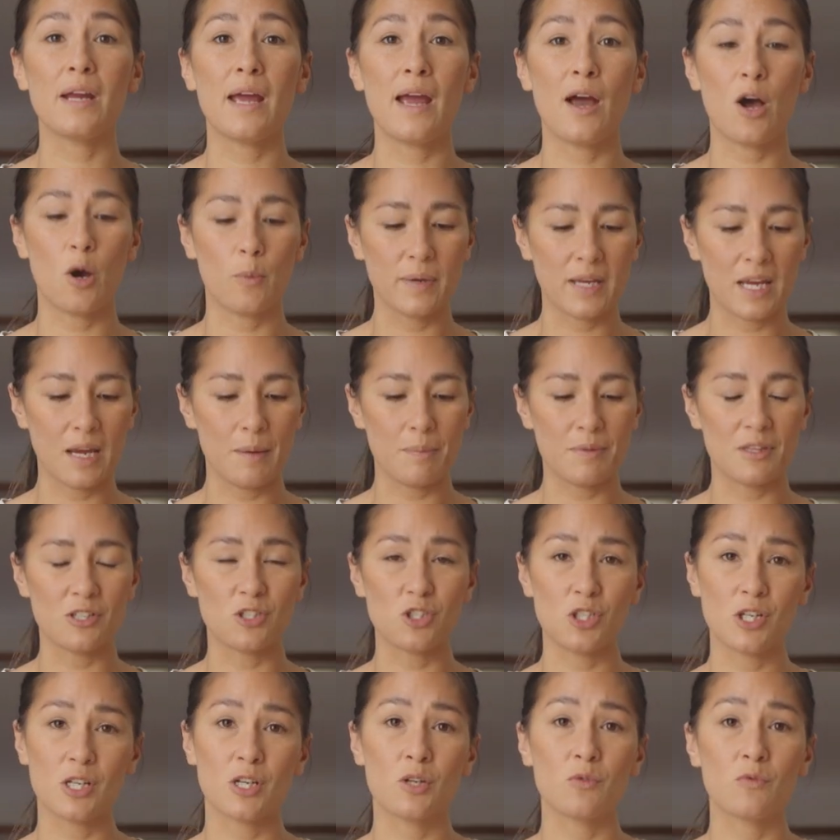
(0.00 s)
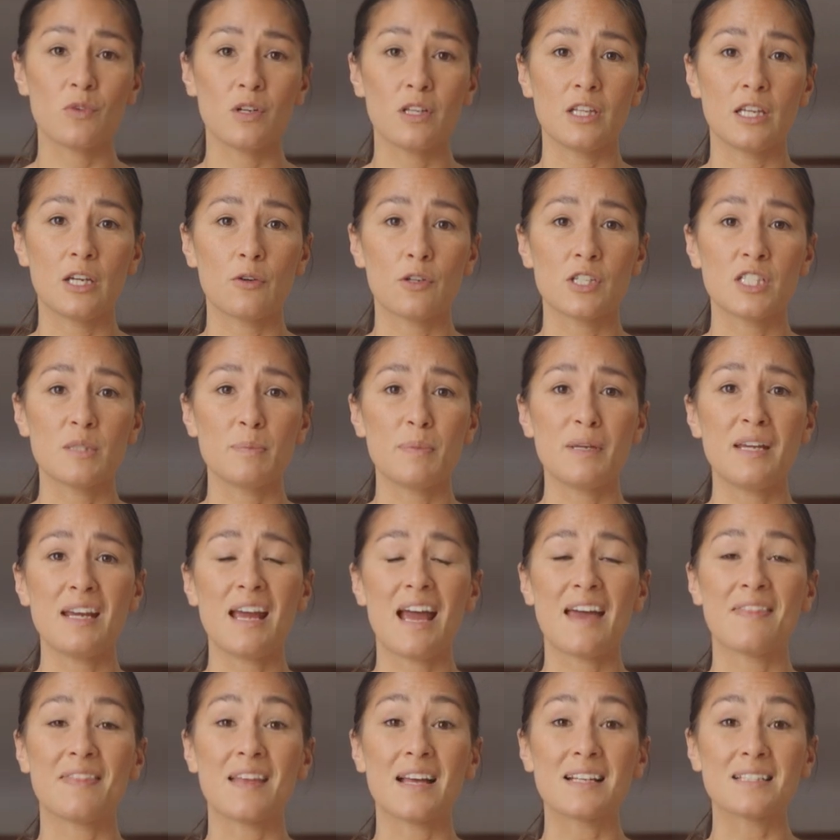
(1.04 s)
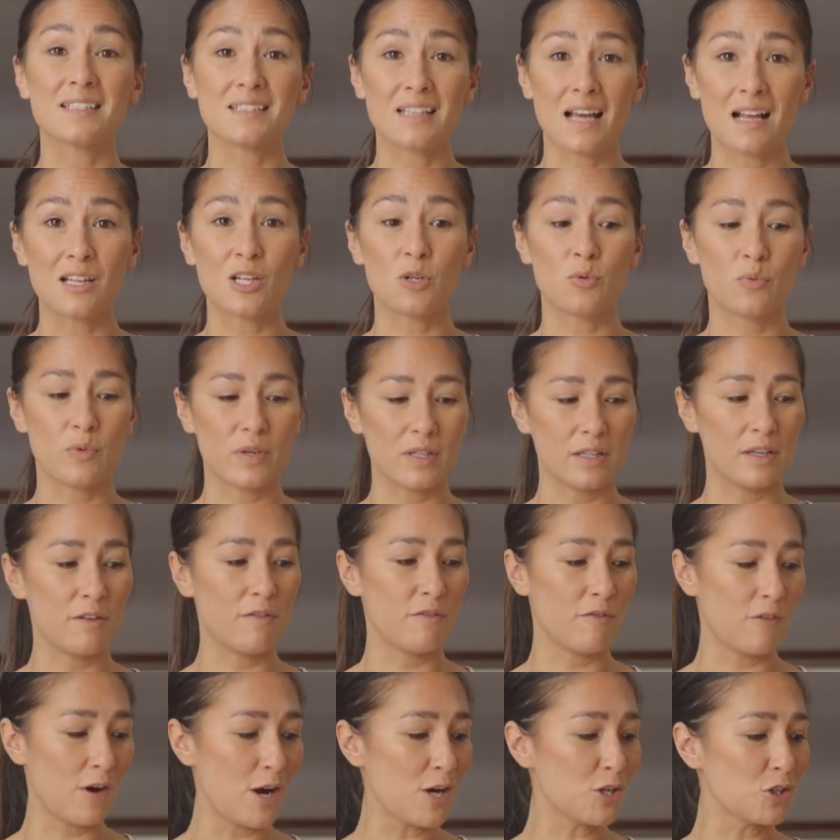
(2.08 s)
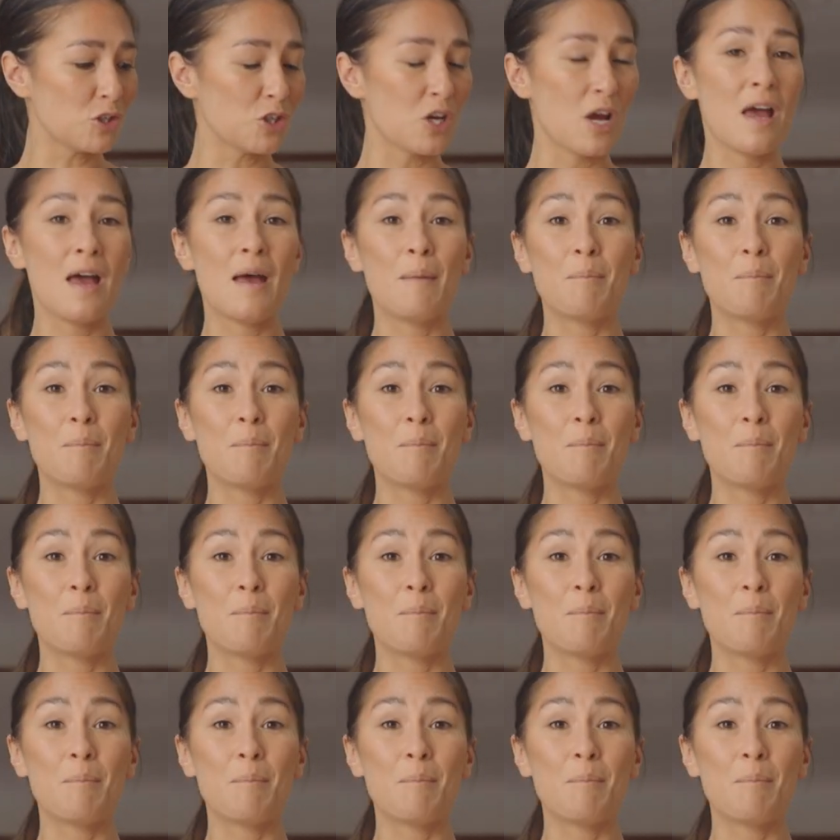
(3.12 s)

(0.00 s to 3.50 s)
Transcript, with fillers: to help keep the chicken really crispy and that salad really fresh.